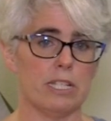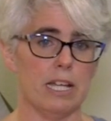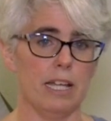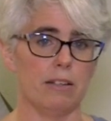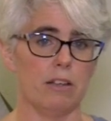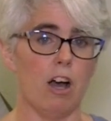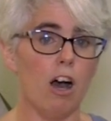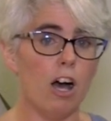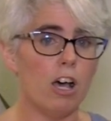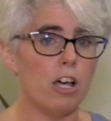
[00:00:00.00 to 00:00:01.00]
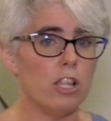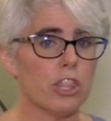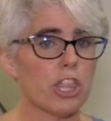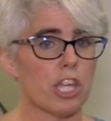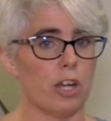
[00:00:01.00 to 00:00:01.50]
done, all
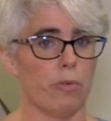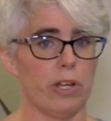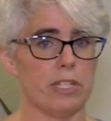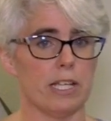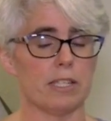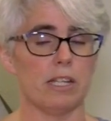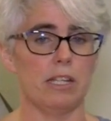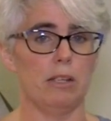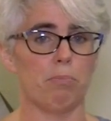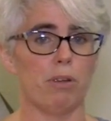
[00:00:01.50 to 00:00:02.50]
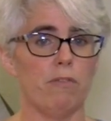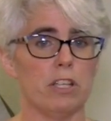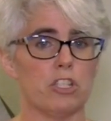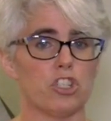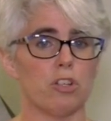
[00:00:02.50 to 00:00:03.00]
the thyroid tests. In
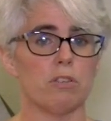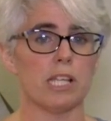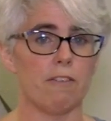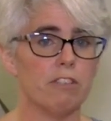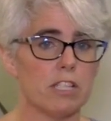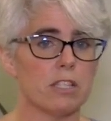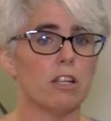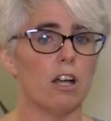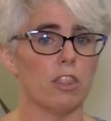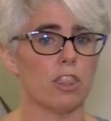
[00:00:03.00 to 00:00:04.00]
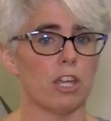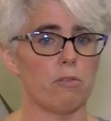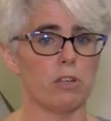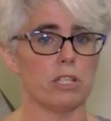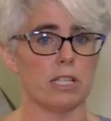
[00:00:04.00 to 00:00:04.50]
previous shows, I've listed all the
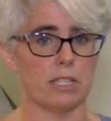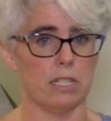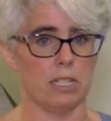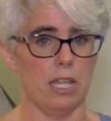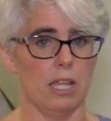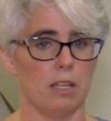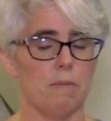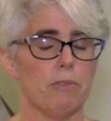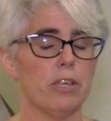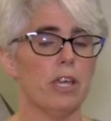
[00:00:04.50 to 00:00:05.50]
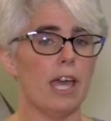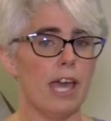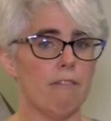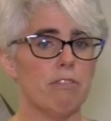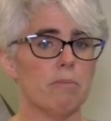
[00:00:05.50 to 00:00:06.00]
thyroid tests to take.
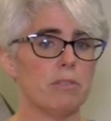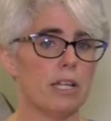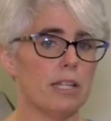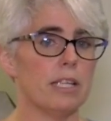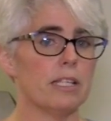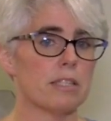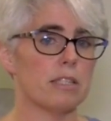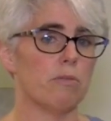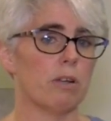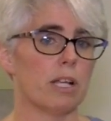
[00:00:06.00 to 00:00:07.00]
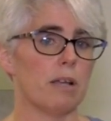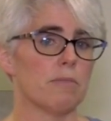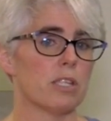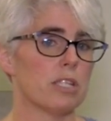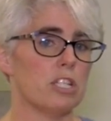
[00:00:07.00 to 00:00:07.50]
Have them done and see what
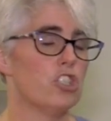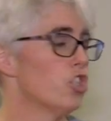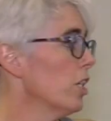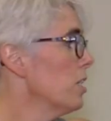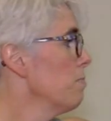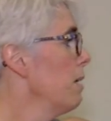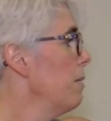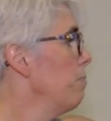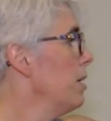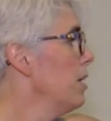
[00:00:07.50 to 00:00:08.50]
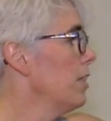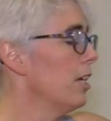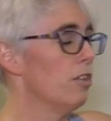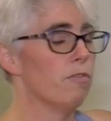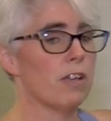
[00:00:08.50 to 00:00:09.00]
comes, because it just might be
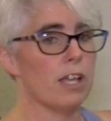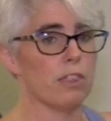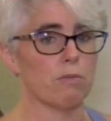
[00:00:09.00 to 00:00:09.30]
that you've got the